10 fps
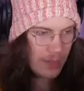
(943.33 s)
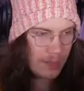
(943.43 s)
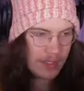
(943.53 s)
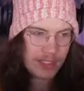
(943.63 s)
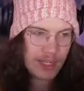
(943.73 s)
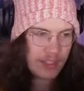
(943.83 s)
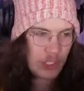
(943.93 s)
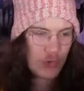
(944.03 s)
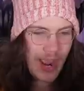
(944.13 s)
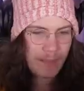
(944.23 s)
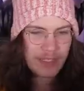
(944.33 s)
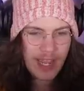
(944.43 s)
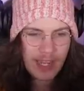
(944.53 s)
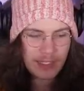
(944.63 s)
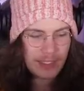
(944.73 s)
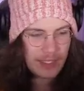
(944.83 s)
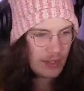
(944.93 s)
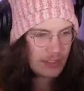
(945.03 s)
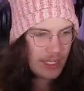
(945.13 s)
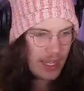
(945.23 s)
Yep, it's another crab den.
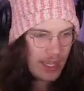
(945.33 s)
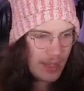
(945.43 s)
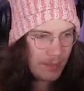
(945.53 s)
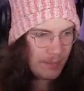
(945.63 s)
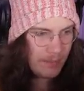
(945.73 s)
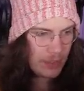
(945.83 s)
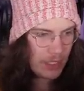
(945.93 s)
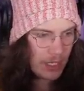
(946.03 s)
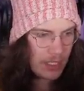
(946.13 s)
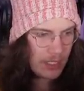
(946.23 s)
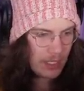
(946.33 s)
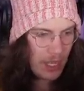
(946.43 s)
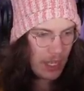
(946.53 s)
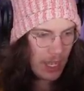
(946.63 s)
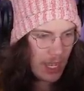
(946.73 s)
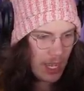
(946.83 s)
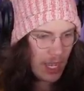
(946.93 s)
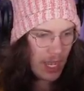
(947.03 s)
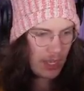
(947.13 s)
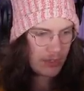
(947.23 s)
God damn. Okay.
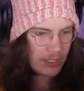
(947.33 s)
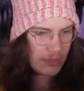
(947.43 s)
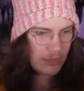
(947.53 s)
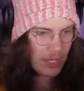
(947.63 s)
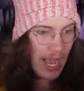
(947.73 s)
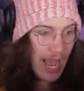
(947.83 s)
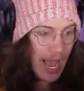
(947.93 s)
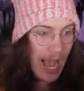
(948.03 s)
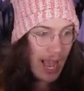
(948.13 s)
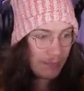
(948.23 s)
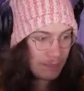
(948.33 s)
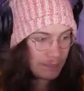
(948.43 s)
Okay. Ah!